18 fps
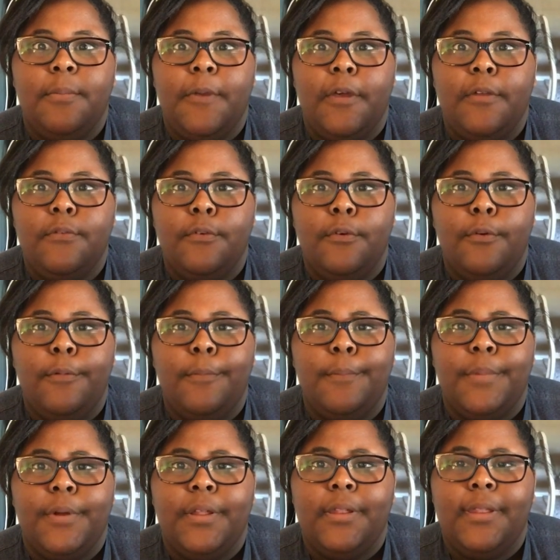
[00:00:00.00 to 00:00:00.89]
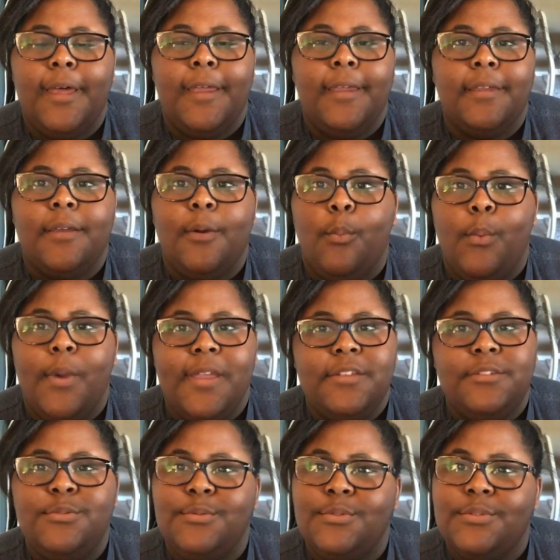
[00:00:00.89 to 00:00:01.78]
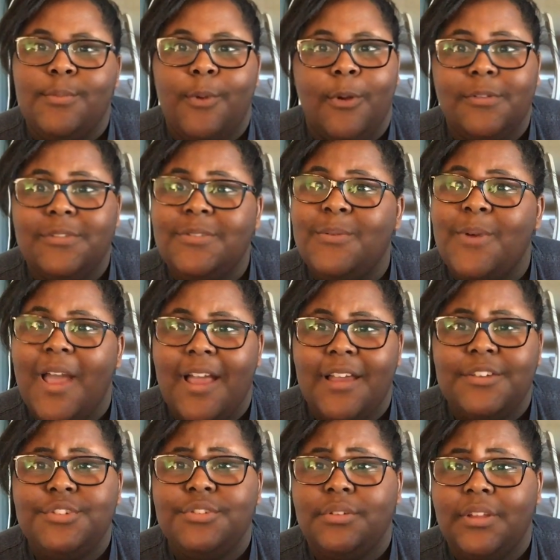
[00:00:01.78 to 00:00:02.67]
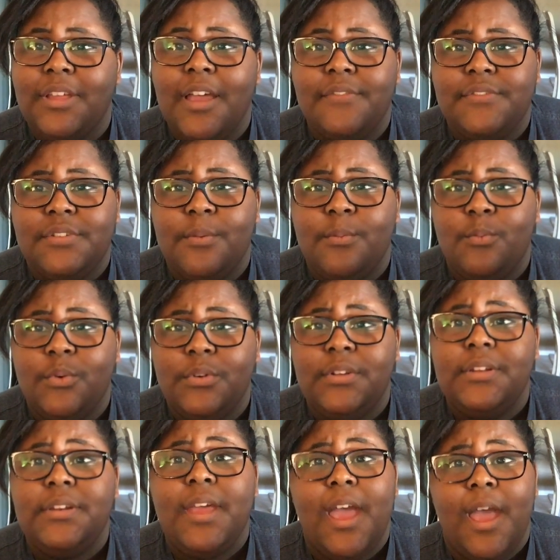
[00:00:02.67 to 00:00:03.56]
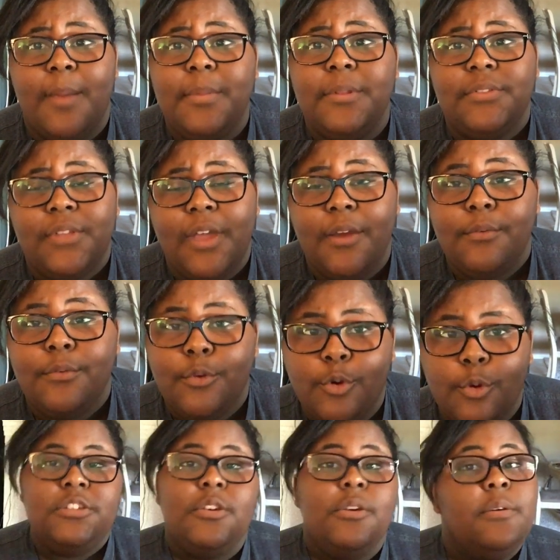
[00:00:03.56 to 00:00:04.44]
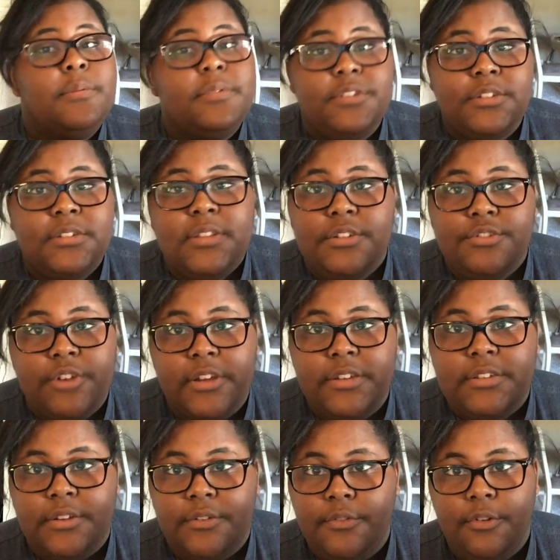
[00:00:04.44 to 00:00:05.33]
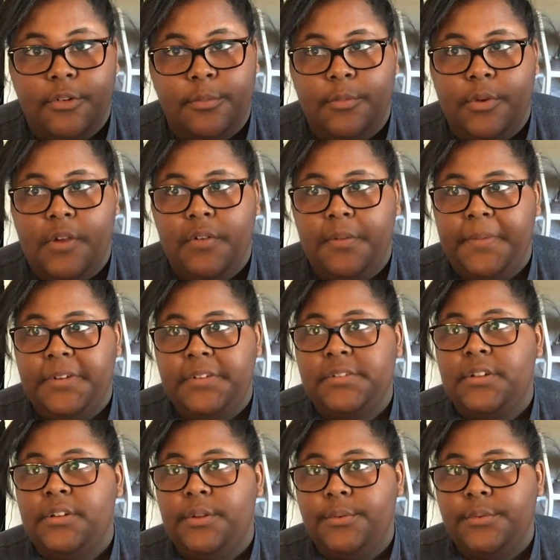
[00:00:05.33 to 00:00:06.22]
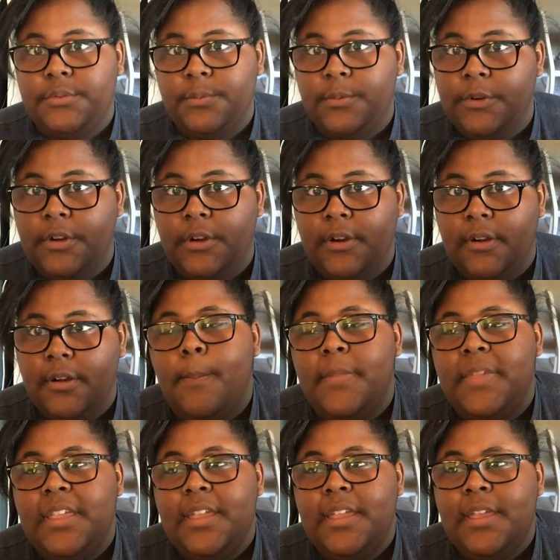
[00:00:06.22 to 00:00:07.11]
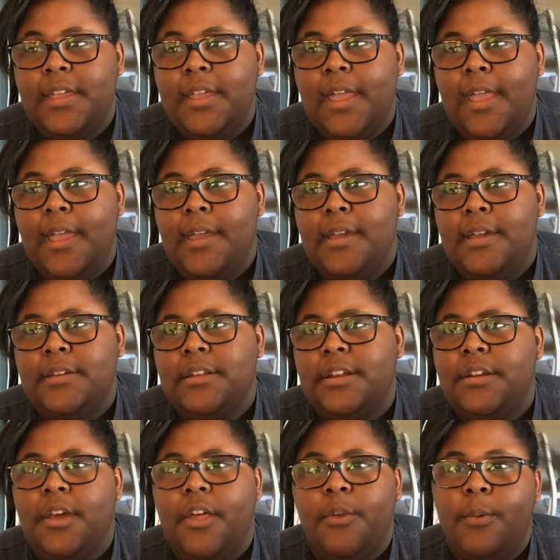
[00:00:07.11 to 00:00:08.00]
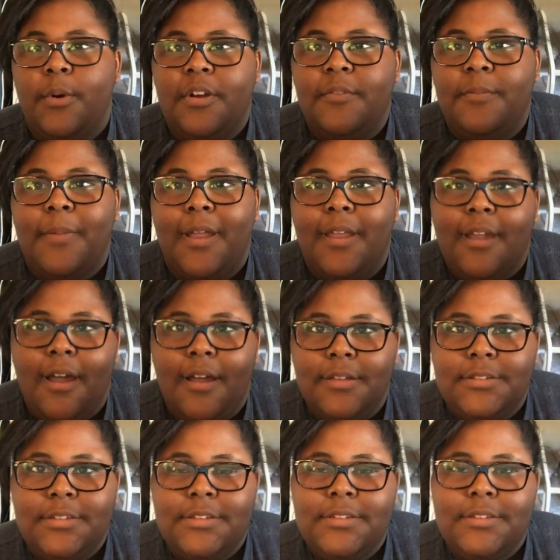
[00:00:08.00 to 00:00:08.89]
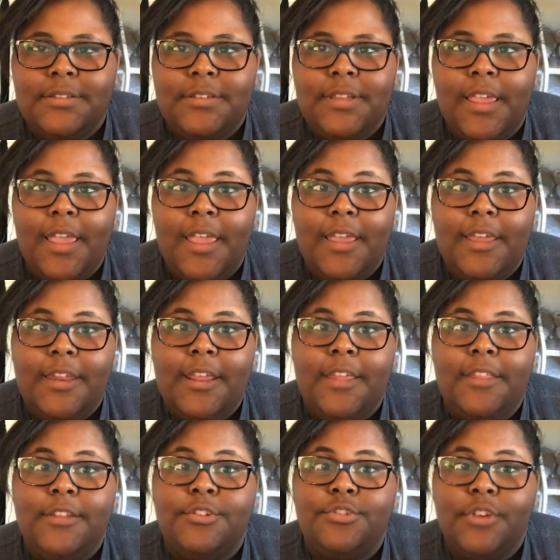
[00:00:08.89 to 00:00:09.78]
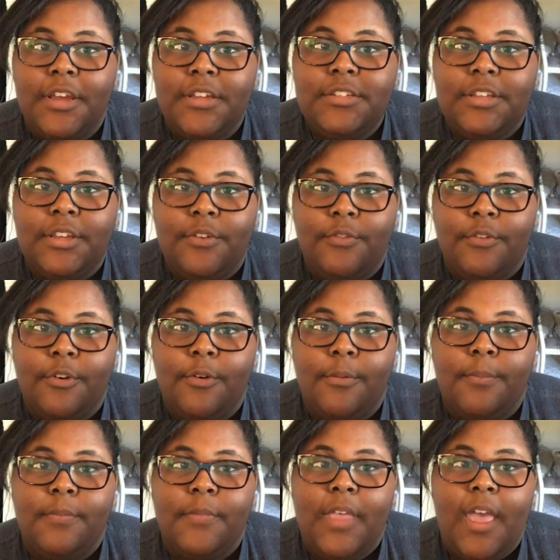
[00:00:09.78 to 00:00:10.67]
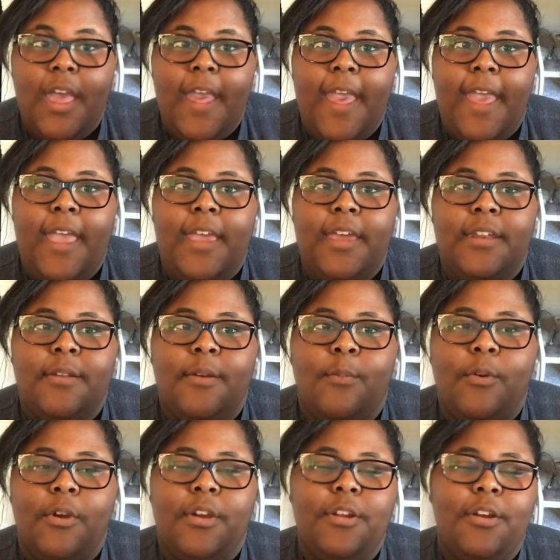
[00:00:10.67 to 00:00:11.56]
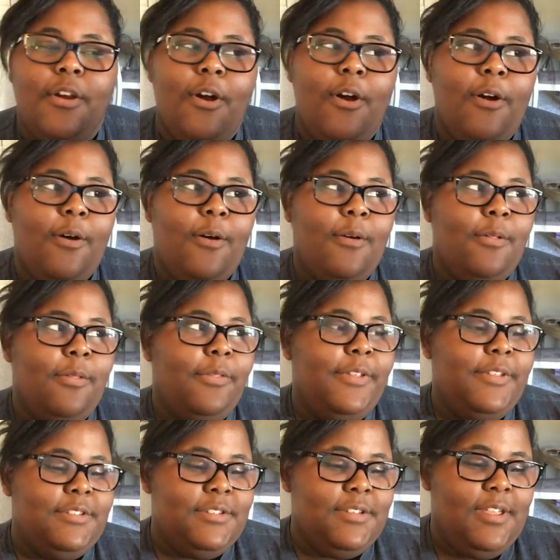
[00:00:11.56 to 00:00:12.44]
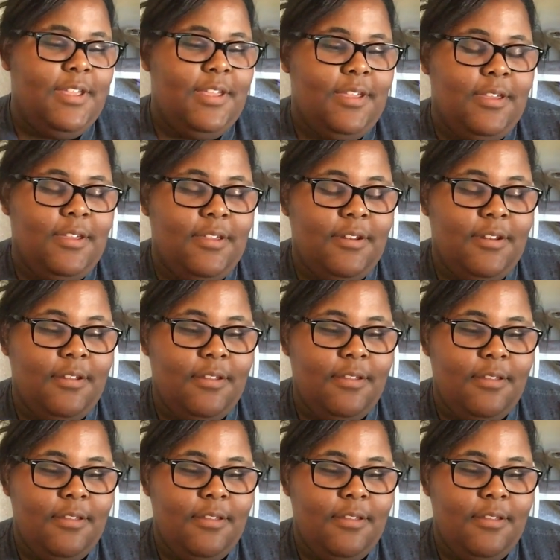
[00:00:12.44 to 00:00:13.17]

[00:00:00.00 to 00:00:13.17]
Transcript: bedroom, but like way too small to actually have someone inhabit that room. So it was just the dressing room where everybody's clothes were. Me and another one of my cousins hid in the dressing room, and we're gonna call this kid